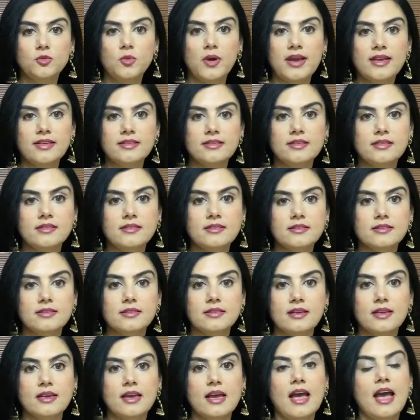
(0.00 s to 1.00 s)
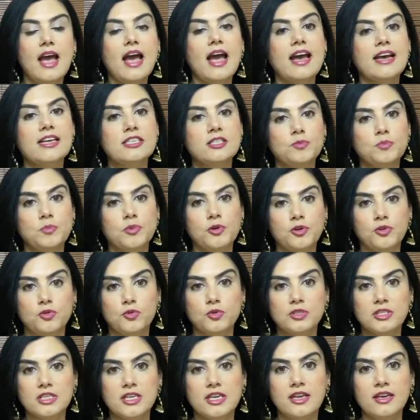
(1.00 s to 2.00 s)
advises, as per
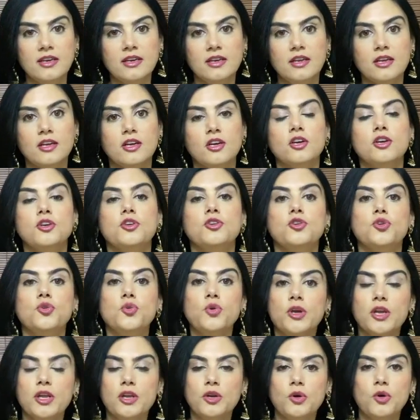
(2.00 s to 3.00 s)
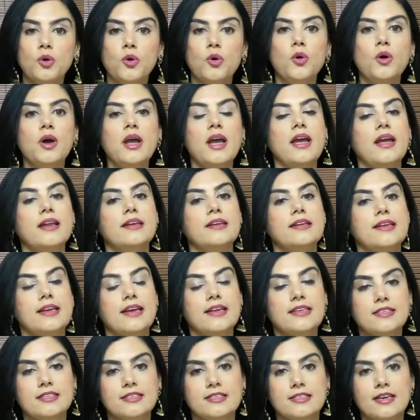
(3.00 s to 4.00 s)
routine, you can go and
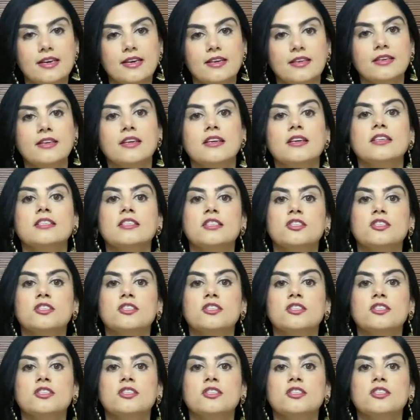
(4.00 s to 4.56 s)
get done